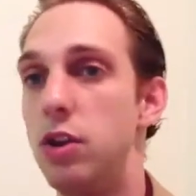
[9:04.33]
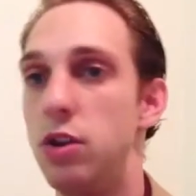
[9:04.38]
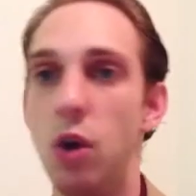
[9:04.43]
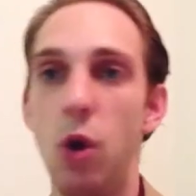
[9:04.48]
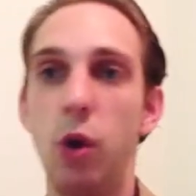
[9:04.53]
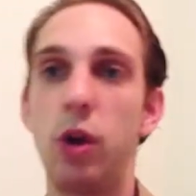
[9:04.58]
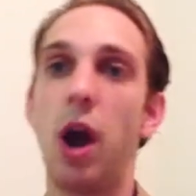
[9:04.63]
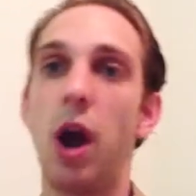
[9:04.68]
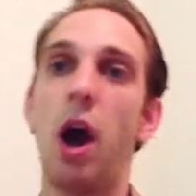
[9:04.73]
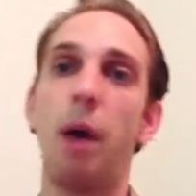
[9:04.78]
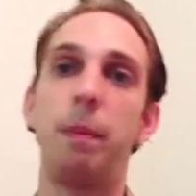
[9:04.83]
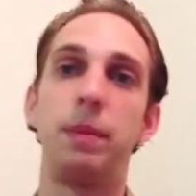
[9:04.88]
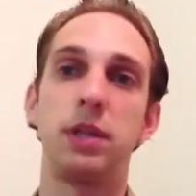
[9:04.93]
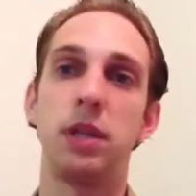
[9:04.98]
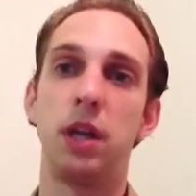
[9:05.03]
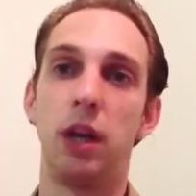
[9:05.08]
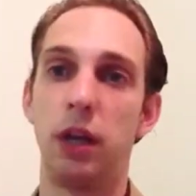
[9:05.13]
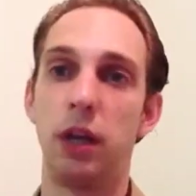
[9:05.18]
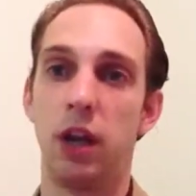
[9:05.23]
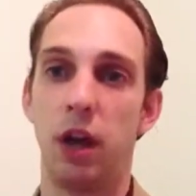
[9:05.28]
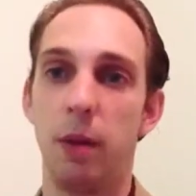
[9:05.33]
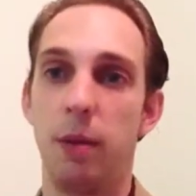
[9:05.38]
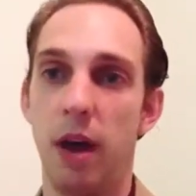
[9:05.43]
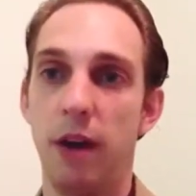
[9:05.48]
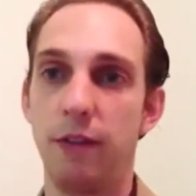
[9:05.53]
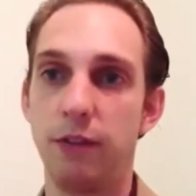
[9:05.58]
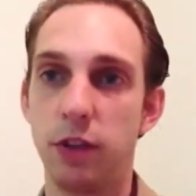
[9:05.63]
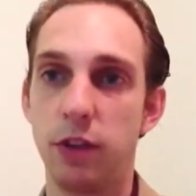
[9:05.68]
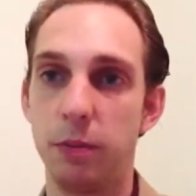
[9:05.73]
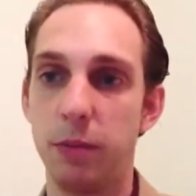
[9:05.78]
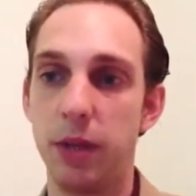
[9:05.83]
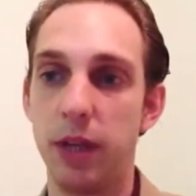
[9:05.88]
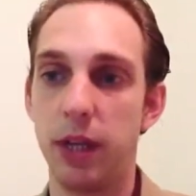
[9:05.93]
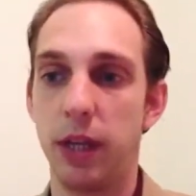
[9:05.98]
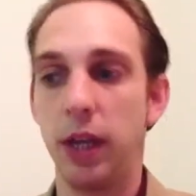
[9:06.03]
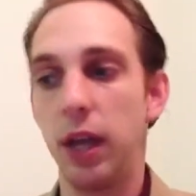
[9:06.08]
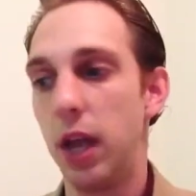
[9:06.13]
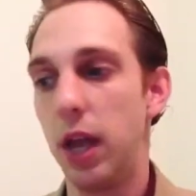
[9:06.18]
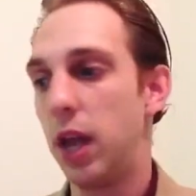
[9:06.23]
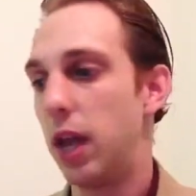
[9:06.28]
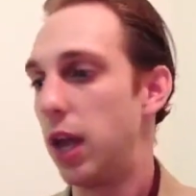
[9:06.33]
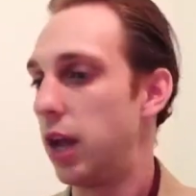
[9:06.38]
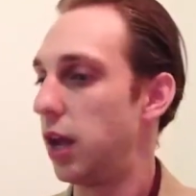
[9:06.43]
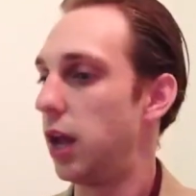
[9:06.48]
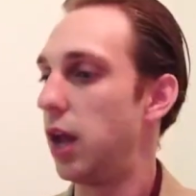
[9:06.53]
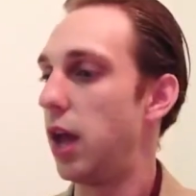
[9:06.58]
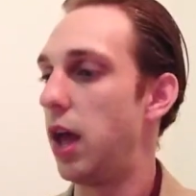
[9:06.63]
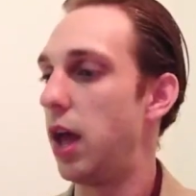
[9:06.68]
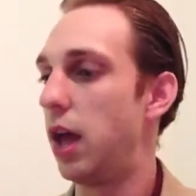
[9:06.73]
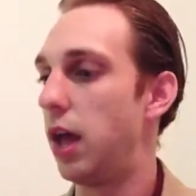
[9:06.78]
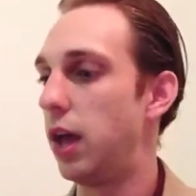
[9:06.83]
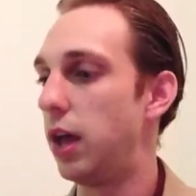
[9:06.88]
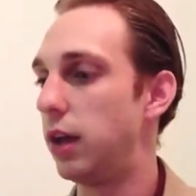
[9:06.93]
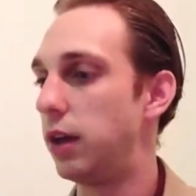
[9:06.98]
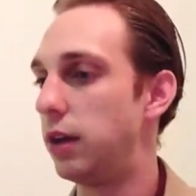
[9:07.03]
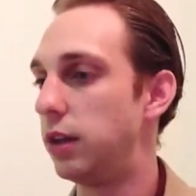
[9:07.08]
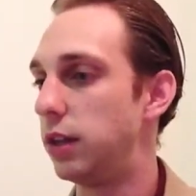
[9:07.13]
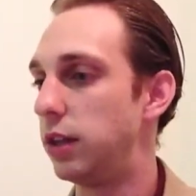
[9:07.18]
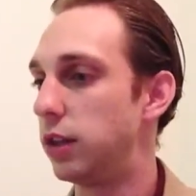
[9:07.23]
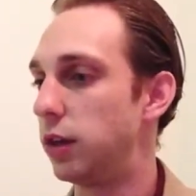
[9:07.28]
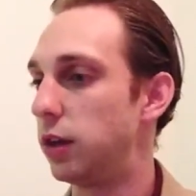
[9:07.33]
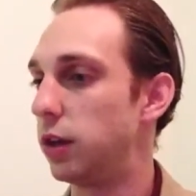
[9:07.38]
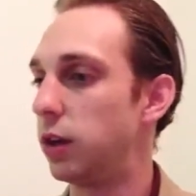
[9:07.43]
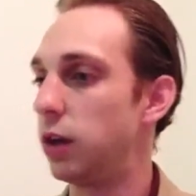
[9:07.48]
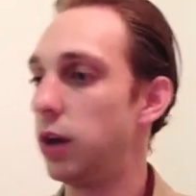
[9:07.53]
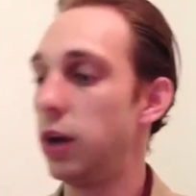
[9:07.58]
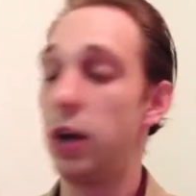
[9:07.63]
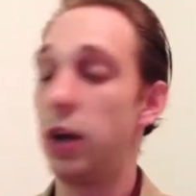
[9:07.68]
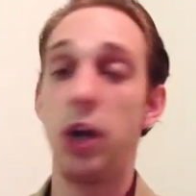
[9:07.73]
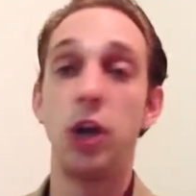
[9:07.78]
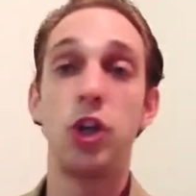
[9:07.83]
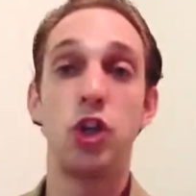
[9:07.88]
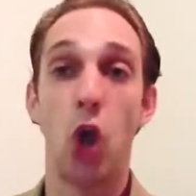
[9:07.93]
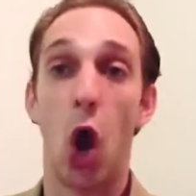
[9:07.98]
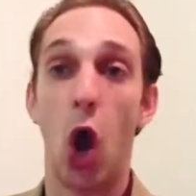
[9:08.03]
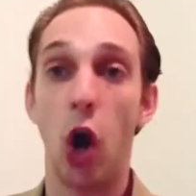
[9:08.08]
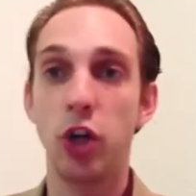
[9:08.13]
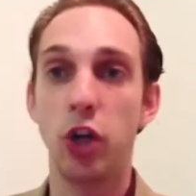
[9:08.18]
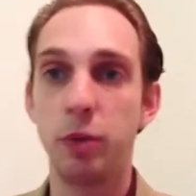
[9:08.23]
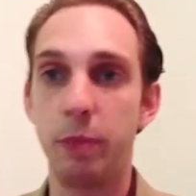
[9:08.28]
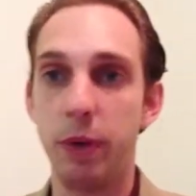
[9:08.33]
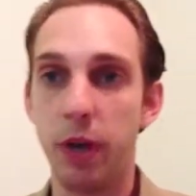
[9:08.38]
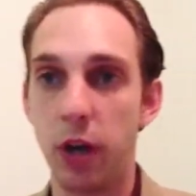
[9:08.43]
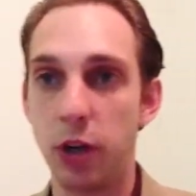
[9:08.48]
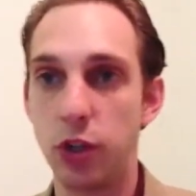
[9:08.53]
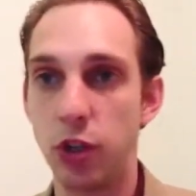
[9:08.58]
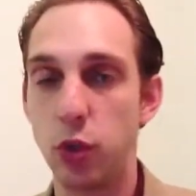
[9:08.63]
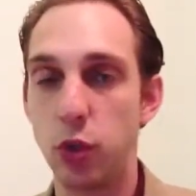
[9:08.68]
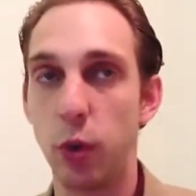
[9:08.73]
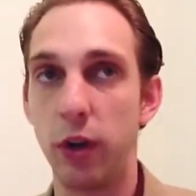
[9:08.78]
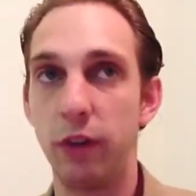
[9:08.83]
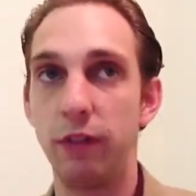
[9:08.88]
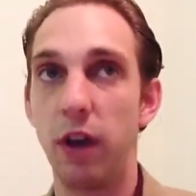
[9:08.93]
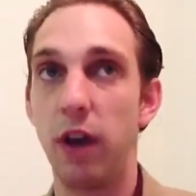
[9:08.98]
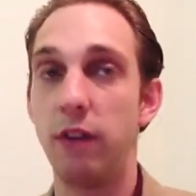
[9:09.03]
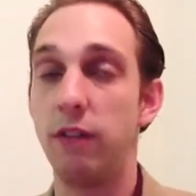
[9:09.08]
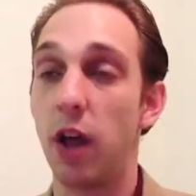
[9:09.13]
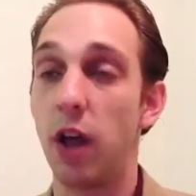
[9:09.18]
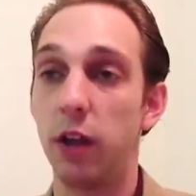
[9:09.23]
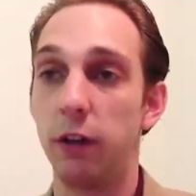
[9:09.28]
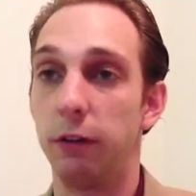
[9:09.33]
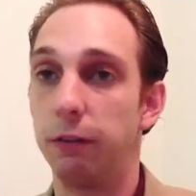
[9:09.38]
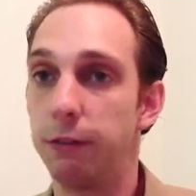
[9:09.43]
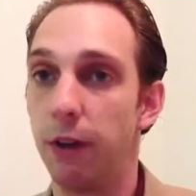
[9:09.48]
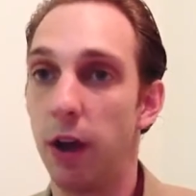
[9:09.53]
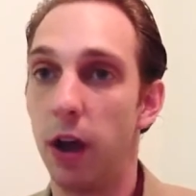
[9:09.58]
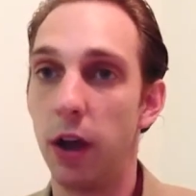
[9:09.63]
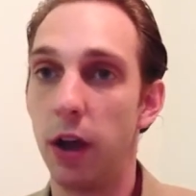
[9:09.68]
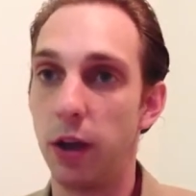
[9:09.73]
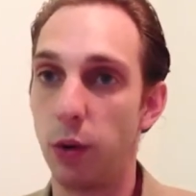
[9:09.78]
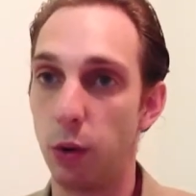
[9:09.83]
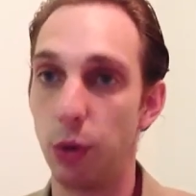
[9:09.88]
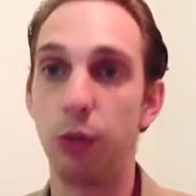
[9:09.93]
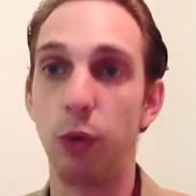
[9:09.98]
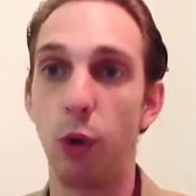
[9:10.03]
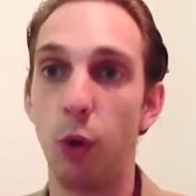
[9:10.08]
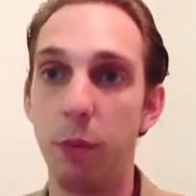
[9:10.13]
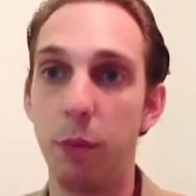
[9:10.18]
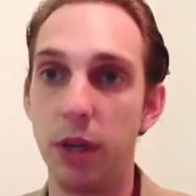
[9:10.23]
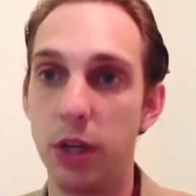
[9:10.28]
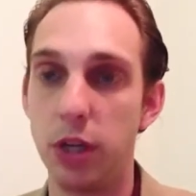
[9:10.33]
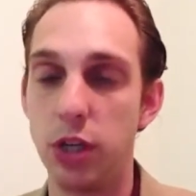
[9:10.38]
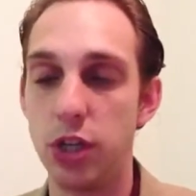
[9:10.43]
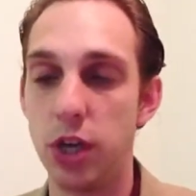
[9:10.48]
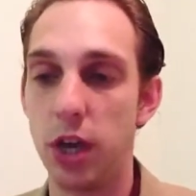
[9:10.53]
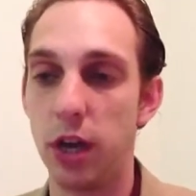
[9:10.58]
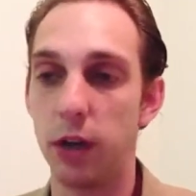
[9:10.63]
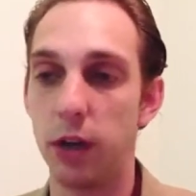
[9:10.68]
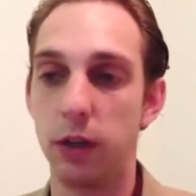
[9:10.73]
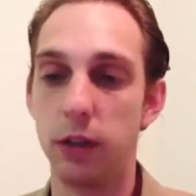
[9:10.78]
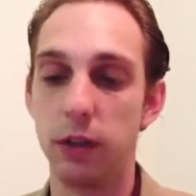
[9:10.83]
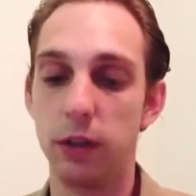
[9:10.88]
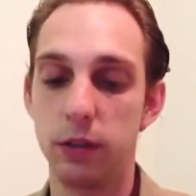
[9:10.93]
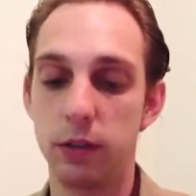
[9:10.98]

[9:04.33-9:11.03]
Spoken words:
no cop is going to come after me and either charge me a $125 fine or throw me in jail.